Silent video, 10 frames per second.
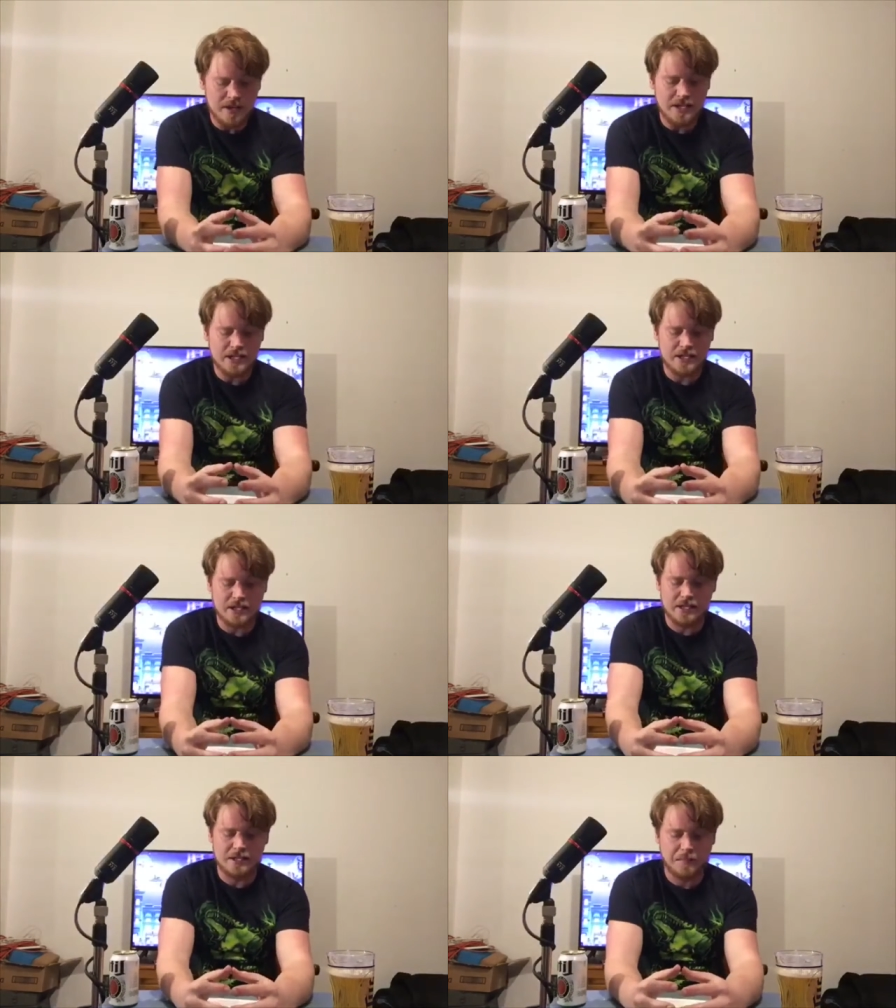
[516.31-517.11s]
He's
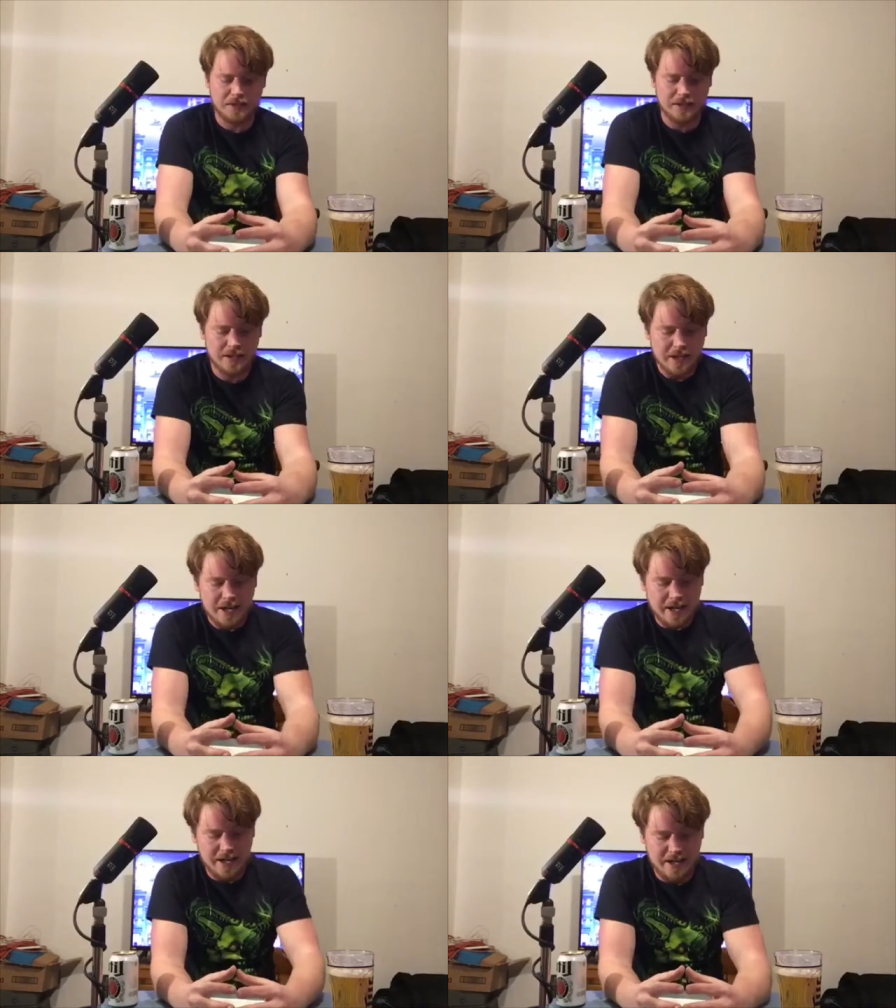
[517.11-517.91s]
depicted
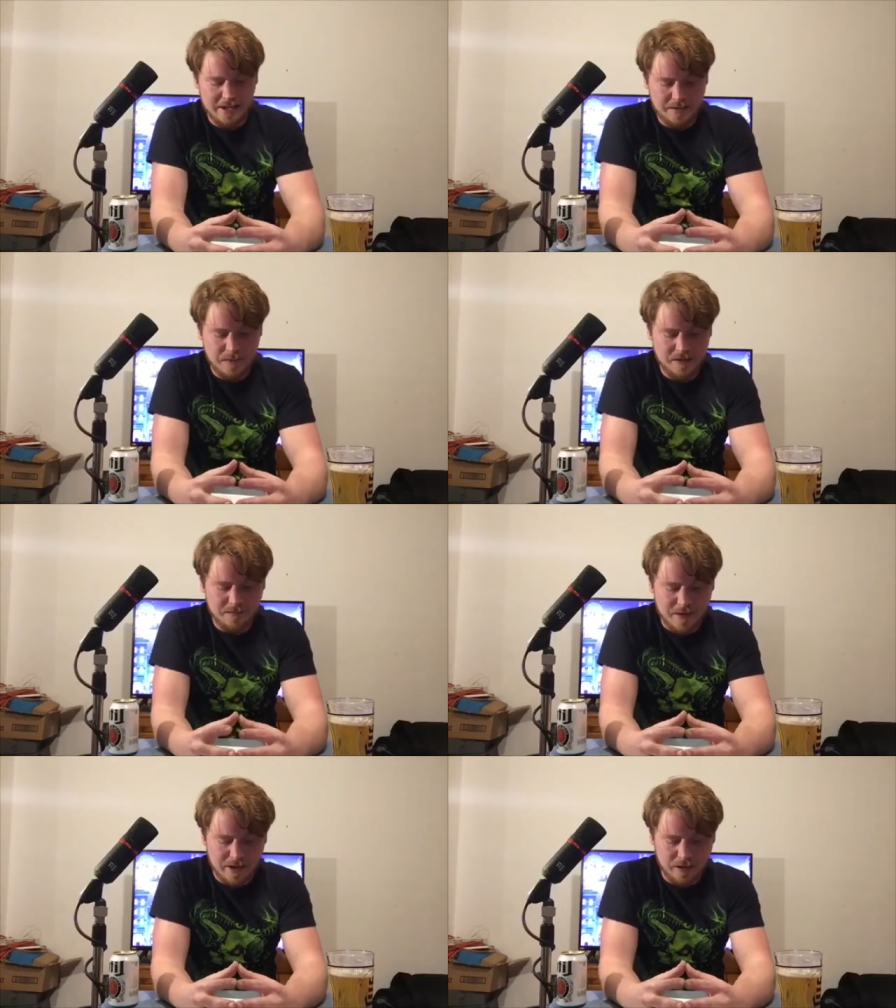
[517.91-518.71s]
as being
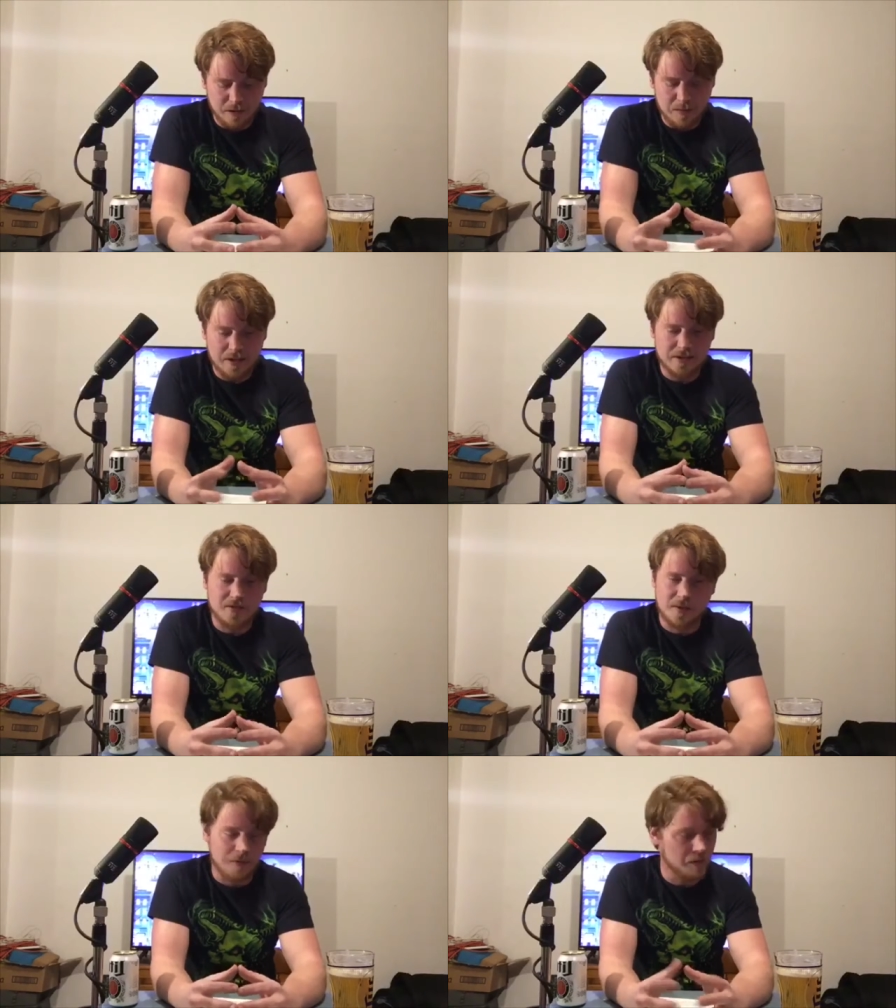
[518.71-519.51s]
fired because of
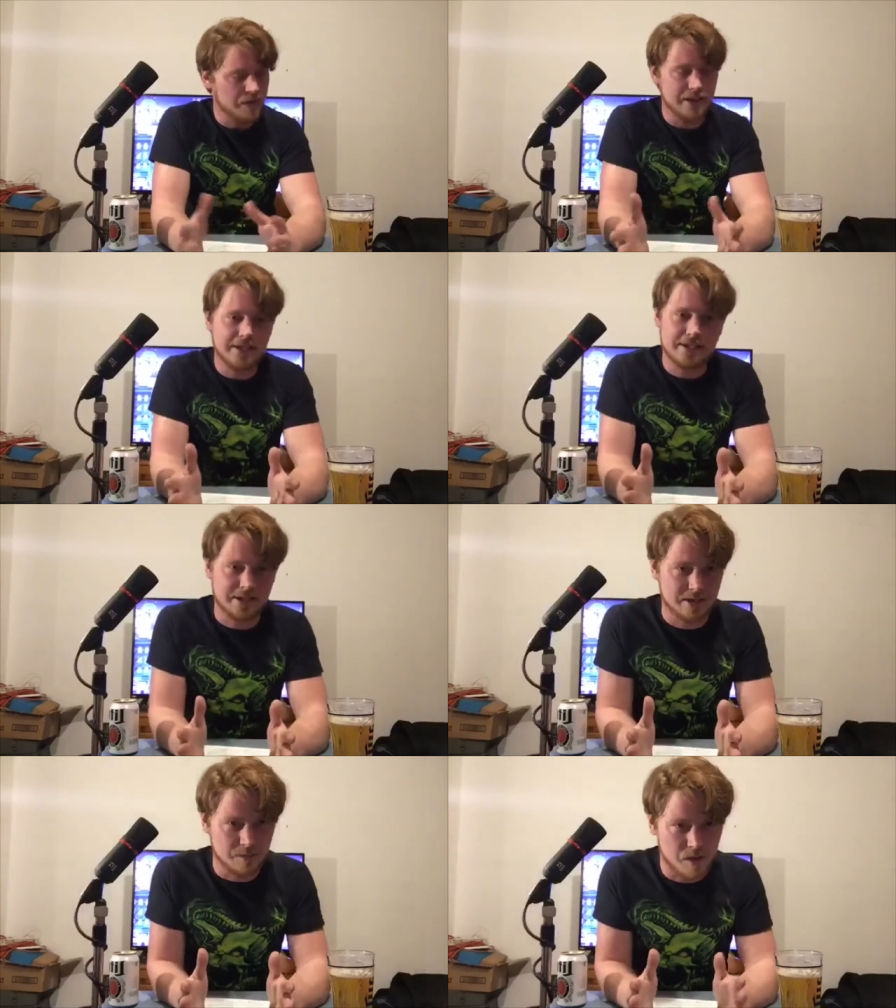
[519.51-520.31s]
something with Nikki
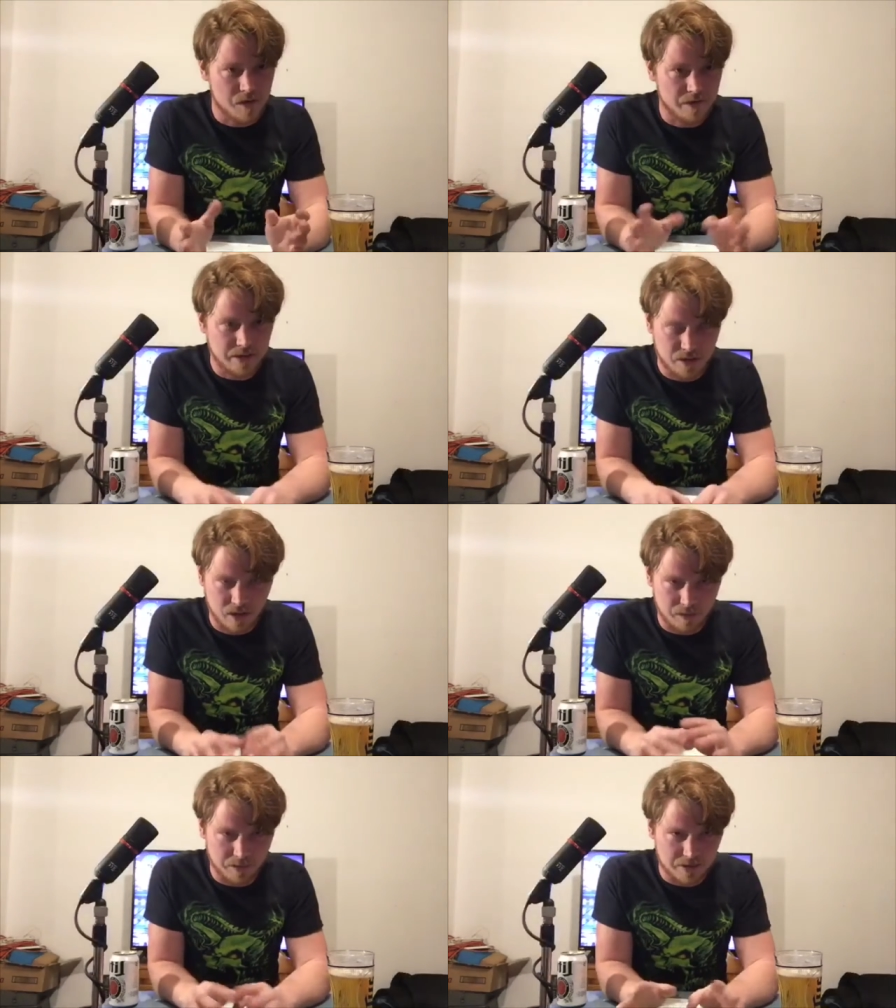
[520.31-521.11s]
Sixx's mother, and that's
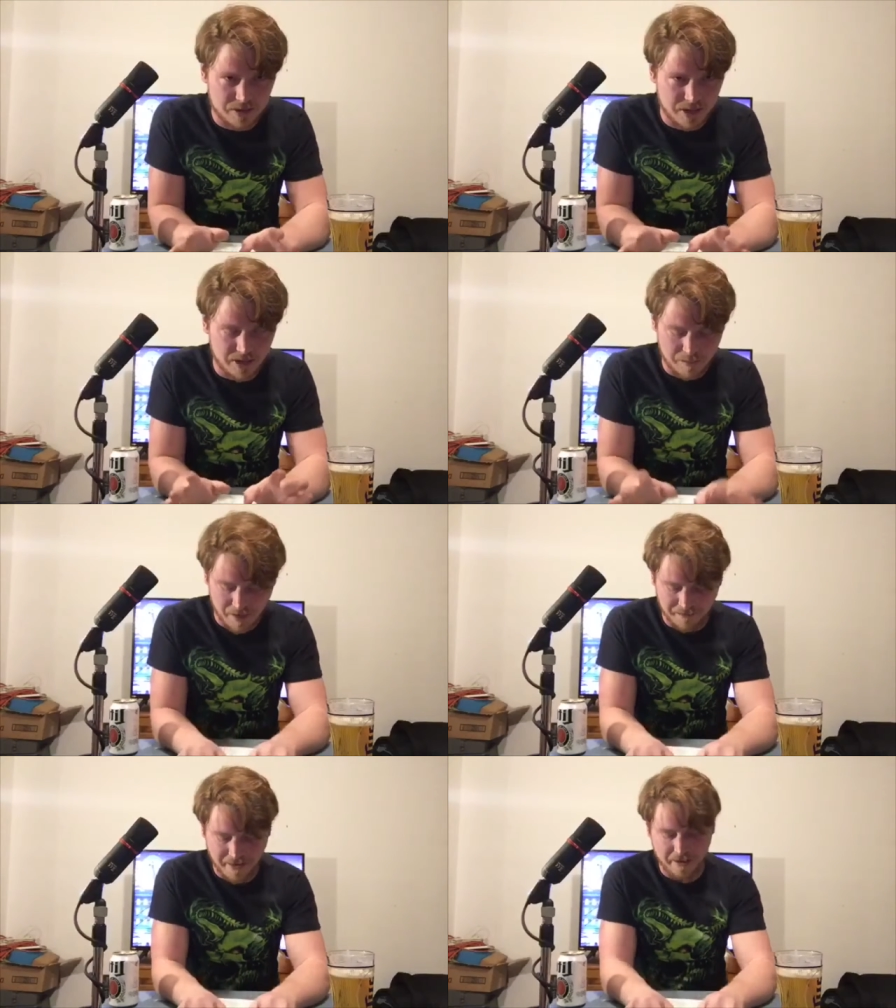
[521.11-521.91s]
all I'm going to say
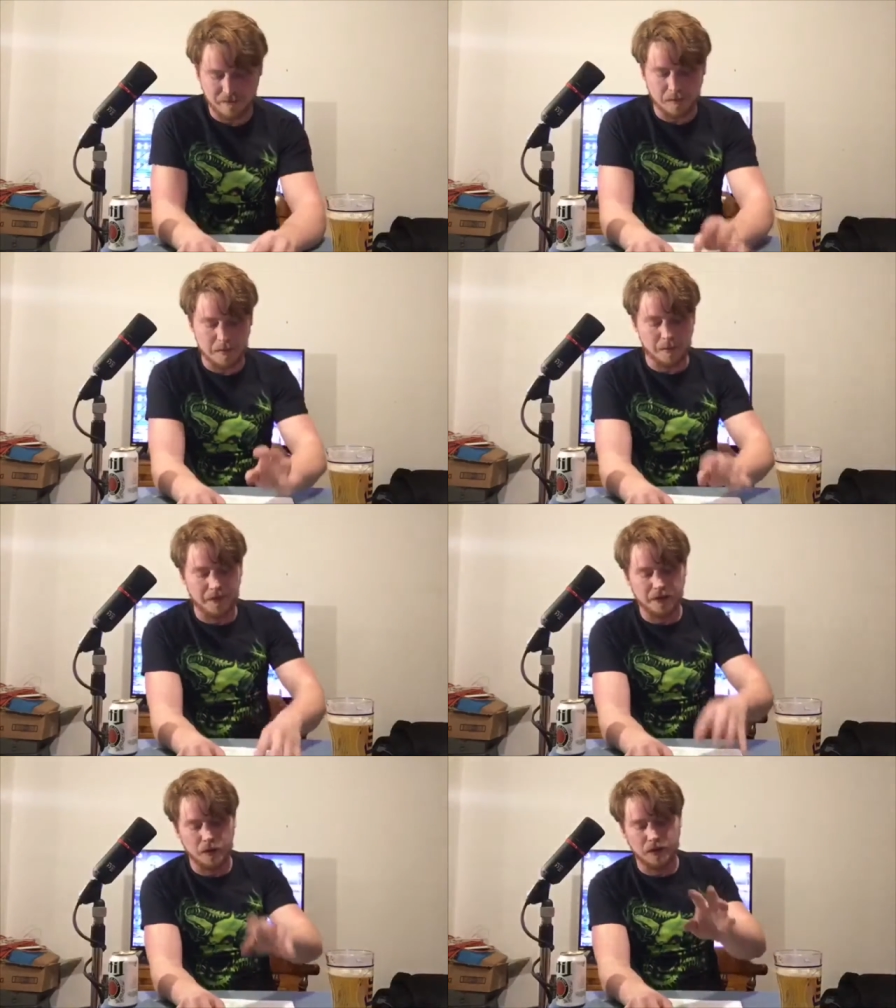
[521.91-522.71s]
about that for people
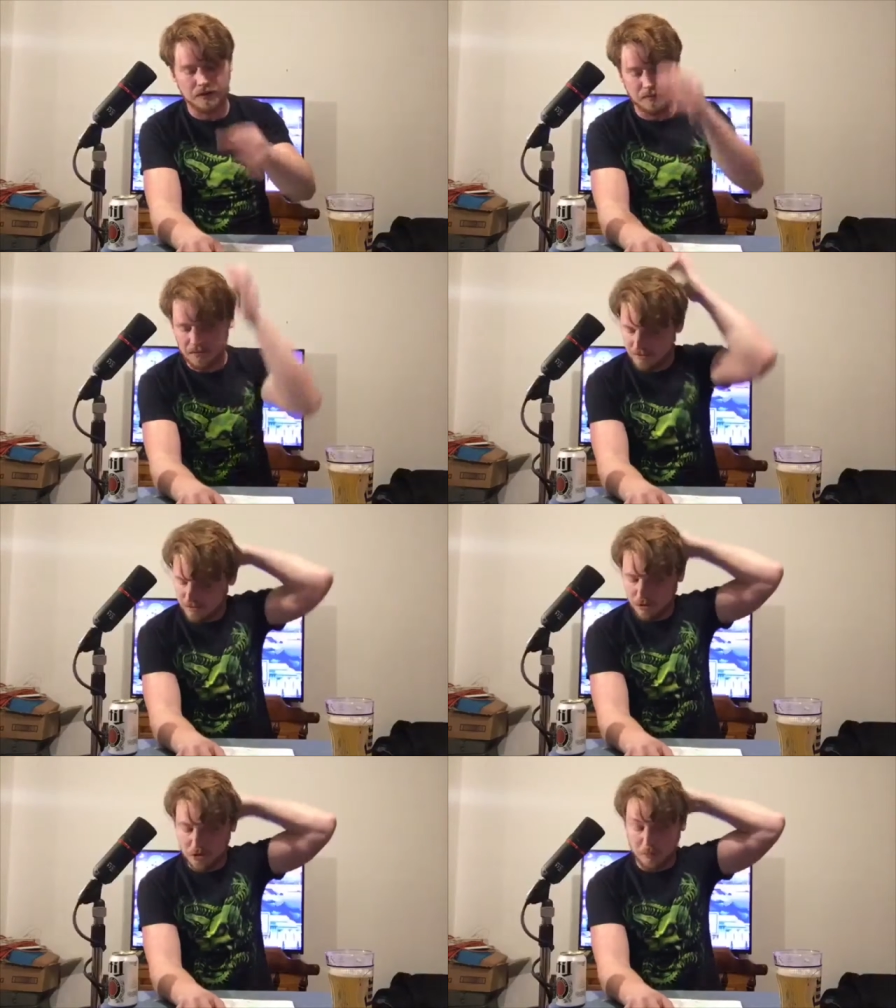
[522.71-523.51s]
that don't want it to be
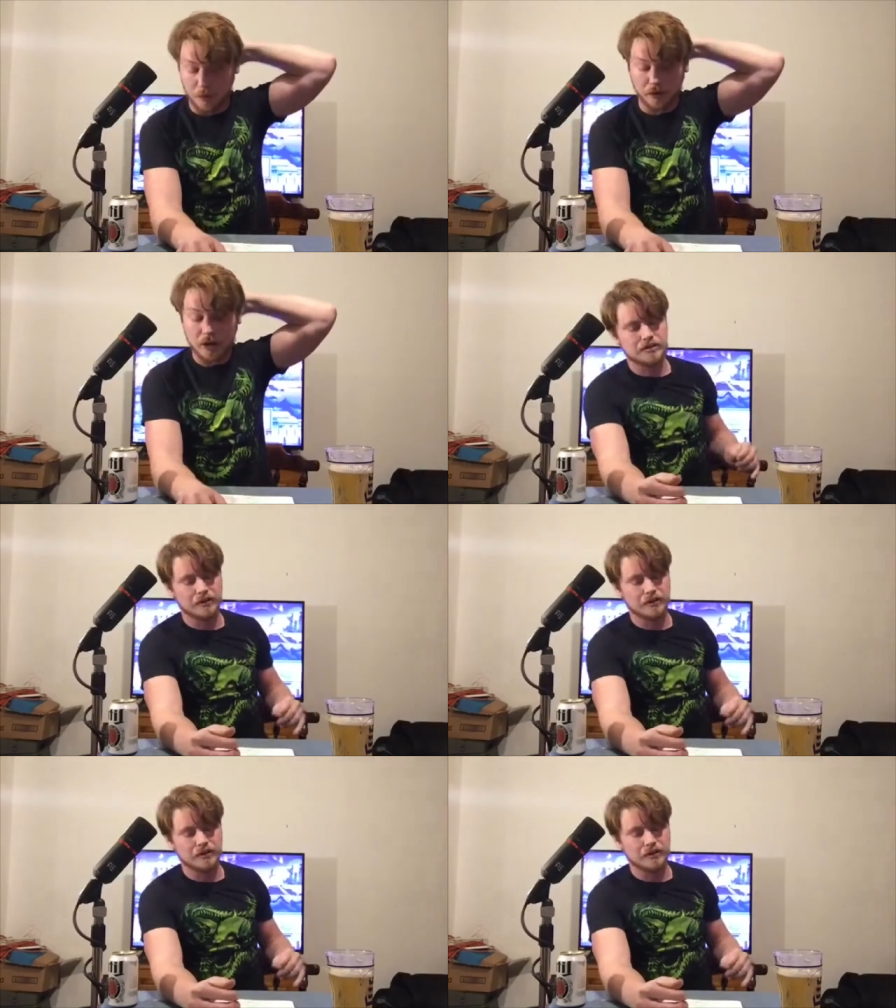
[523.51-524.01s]
too spoiled.